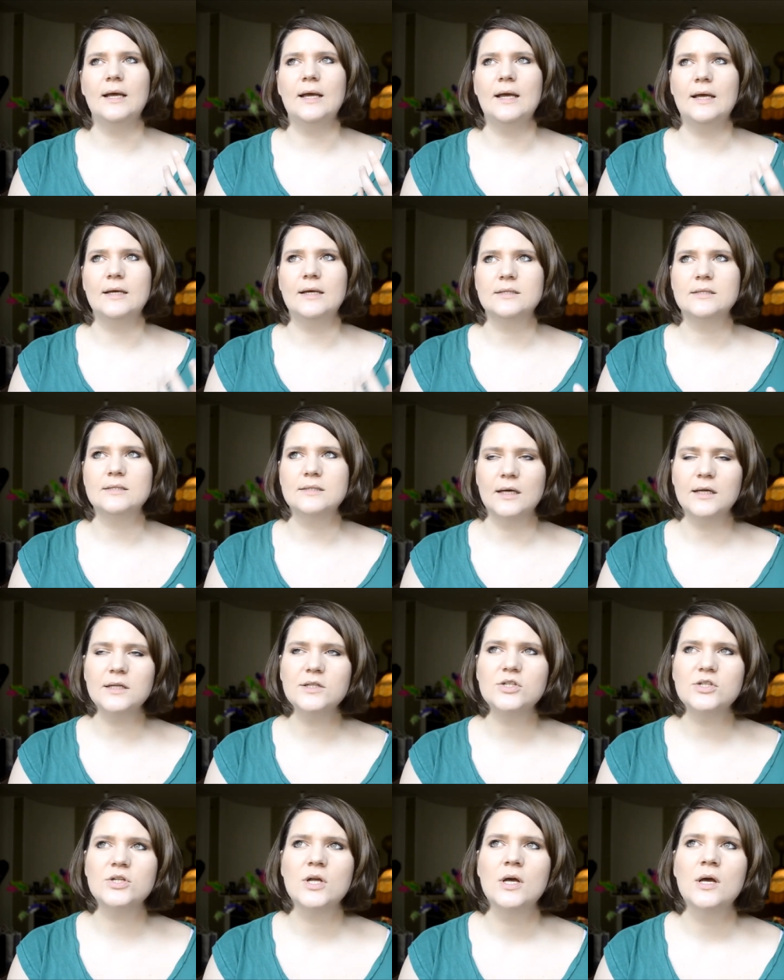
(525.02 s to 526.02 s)
as
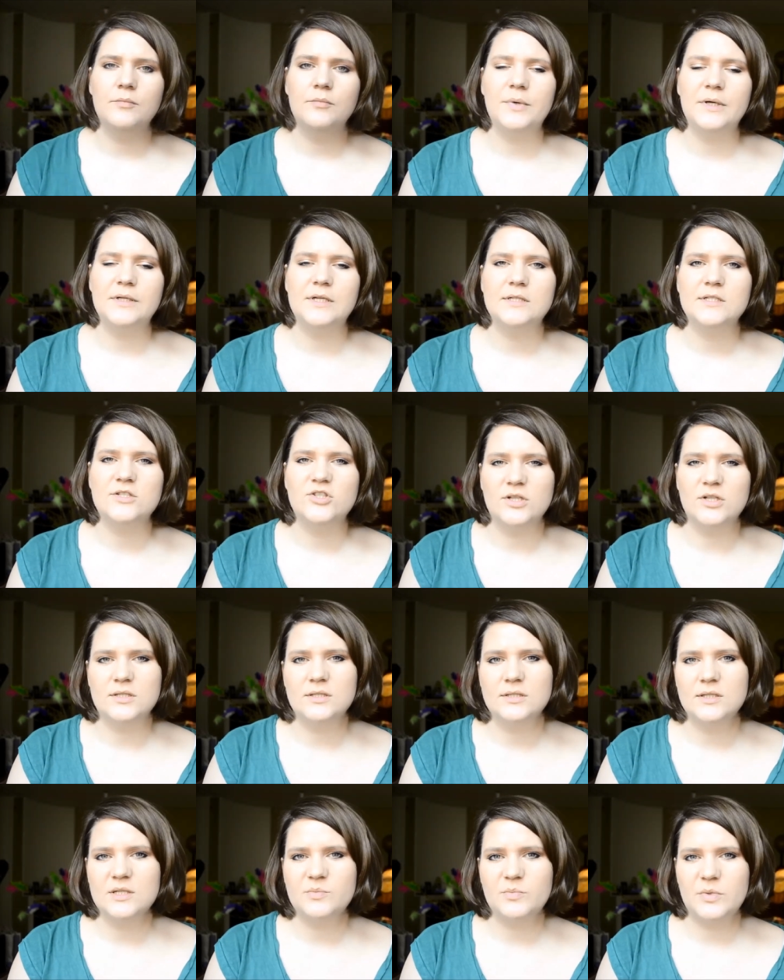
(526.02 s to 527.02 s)
such, but it's
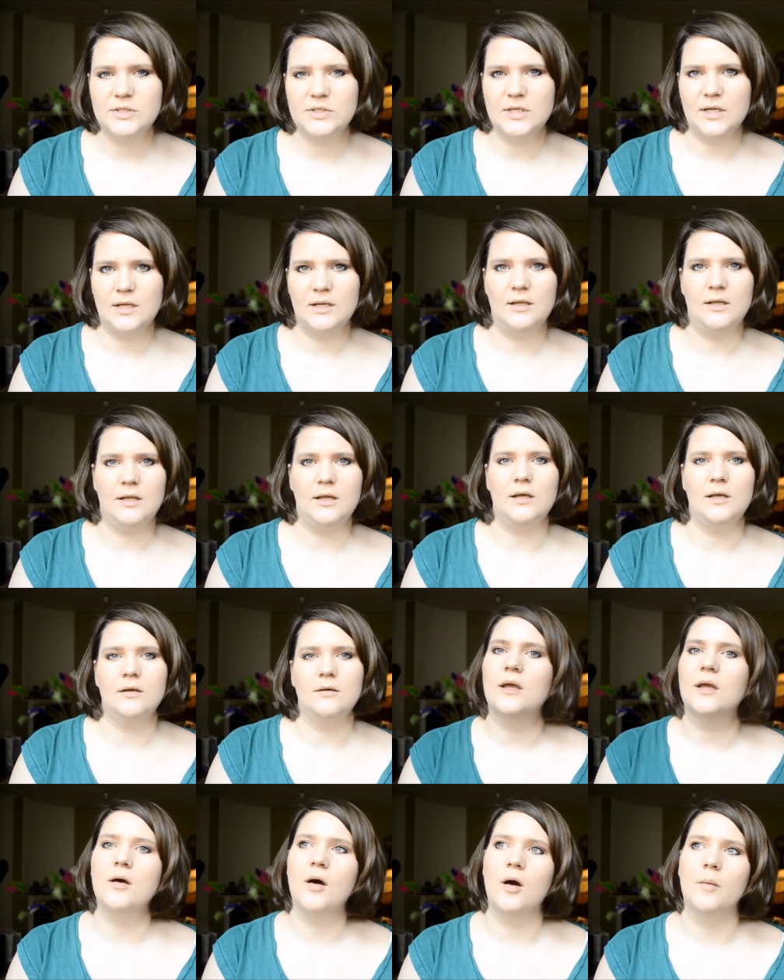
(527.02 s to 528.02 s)
just this particular
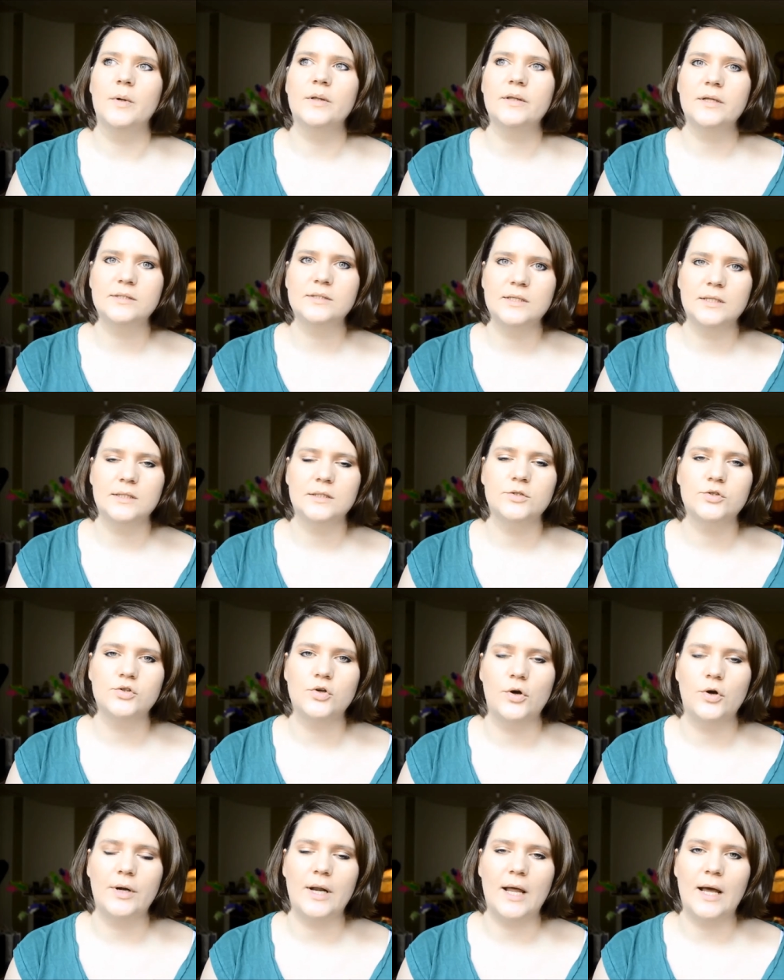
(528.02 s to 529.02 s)
garment that didn't
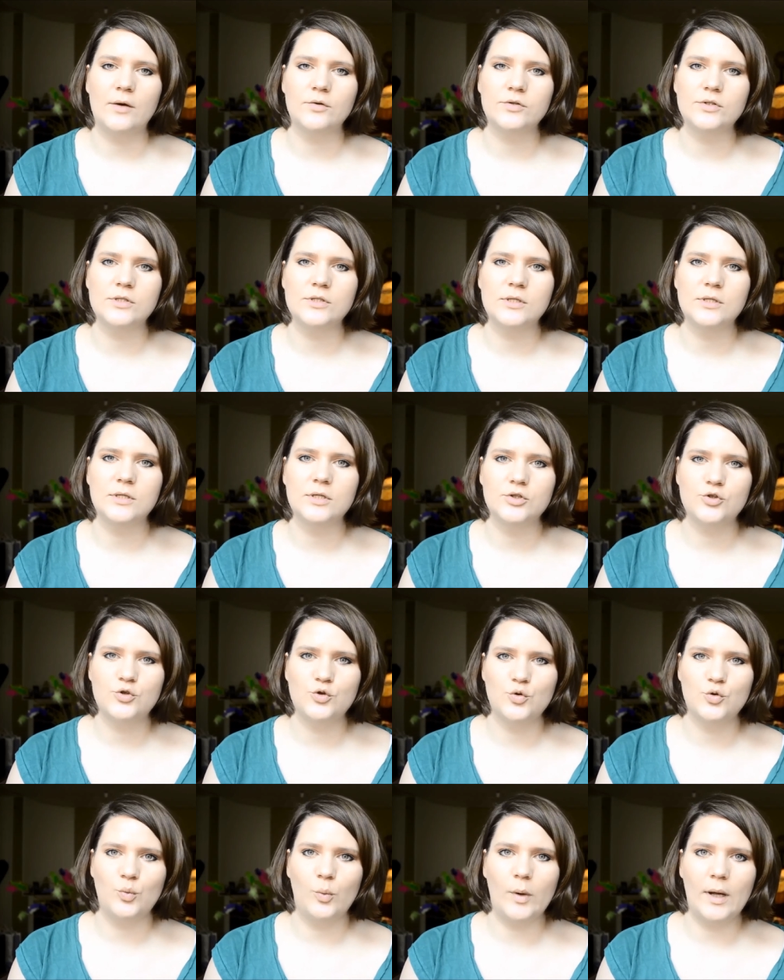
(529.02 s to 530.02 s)
turn out
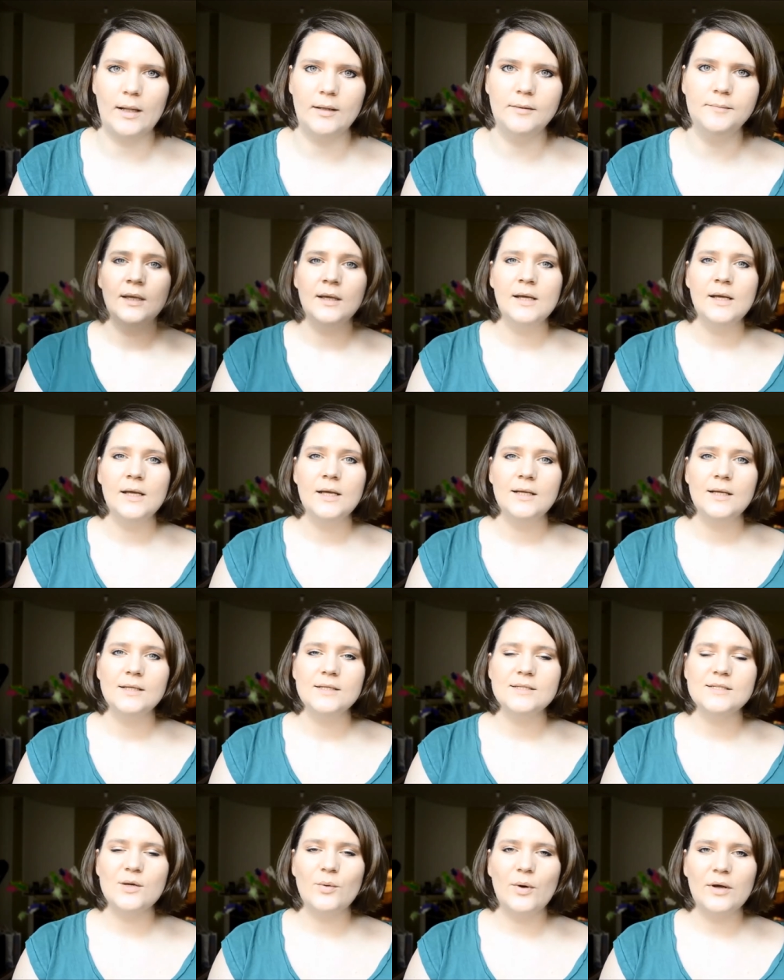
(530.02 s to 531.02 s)
too well.
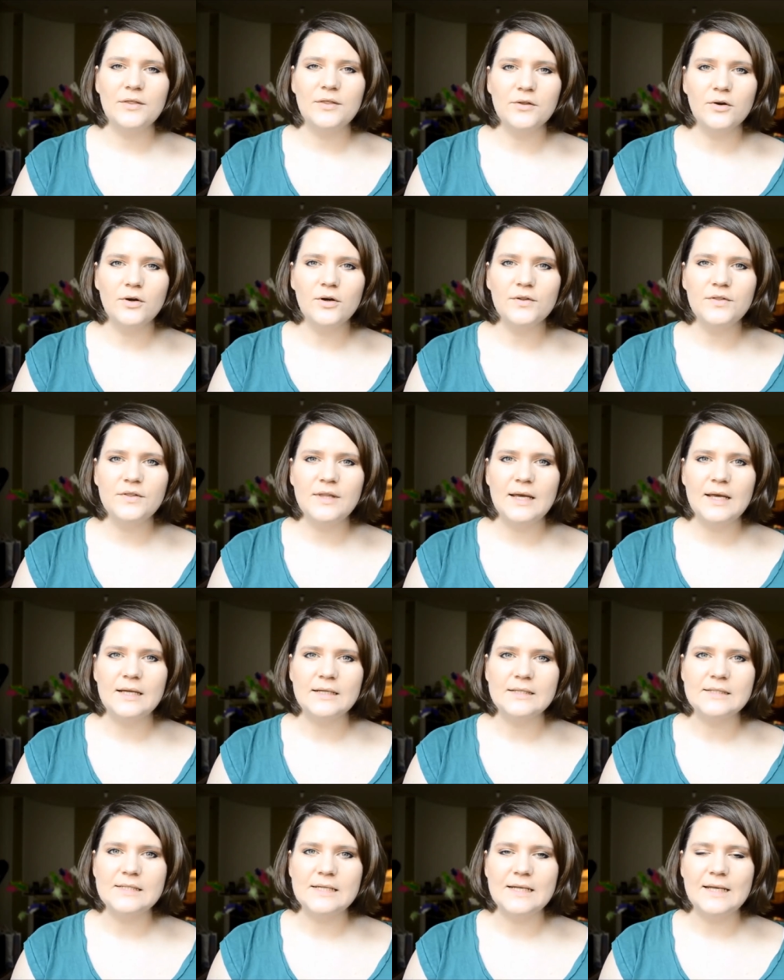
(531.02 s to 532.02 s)
So I thought
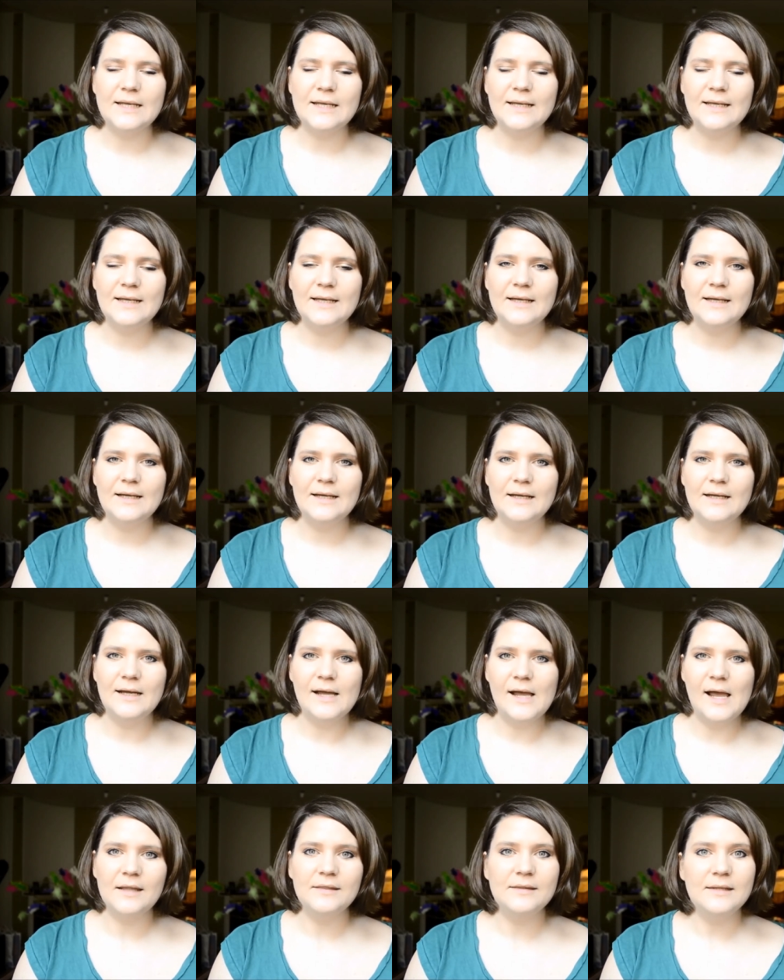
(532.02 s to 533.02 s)
that
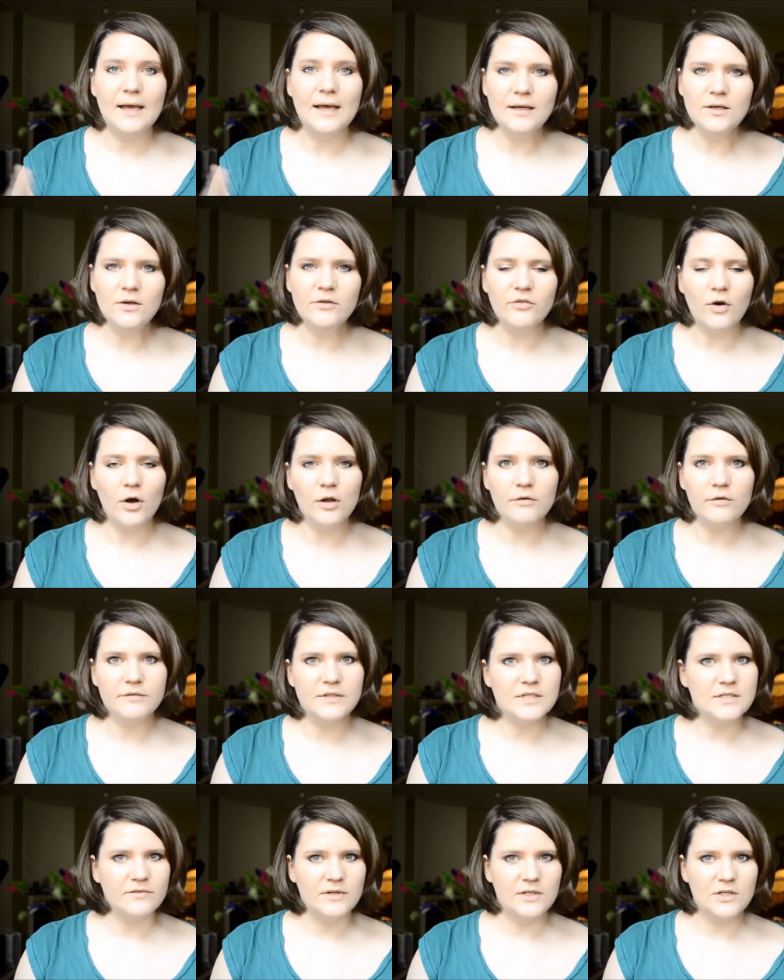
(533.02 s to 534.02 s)
uh, at the end of all of
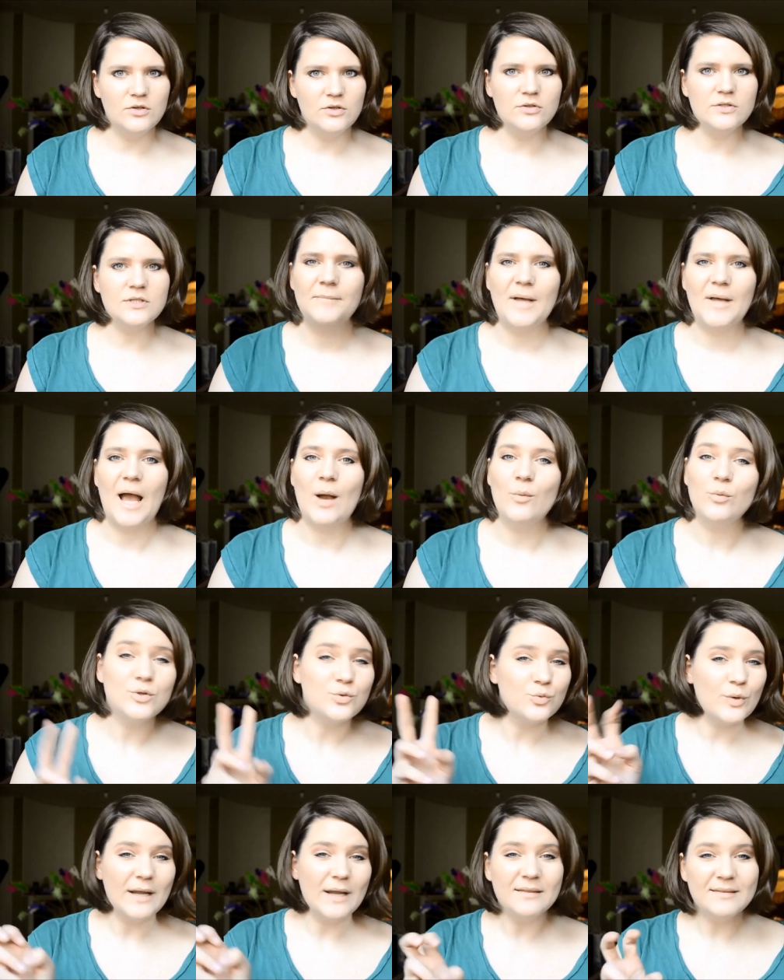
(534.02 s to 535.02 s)
these videos I would
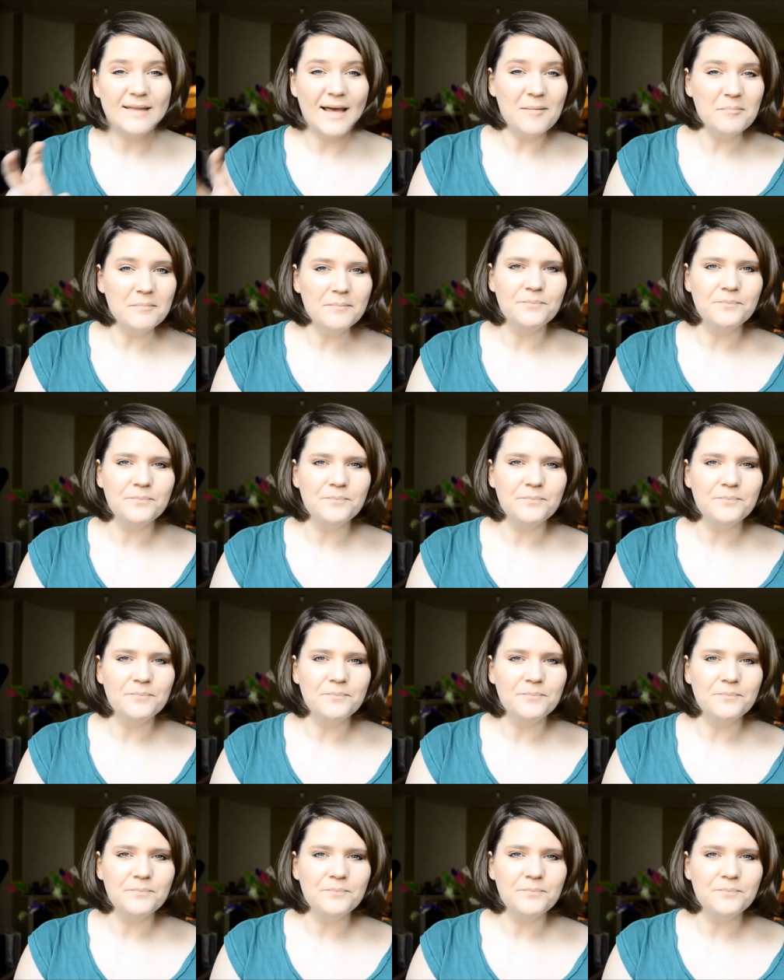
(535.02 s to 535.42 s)
rate them.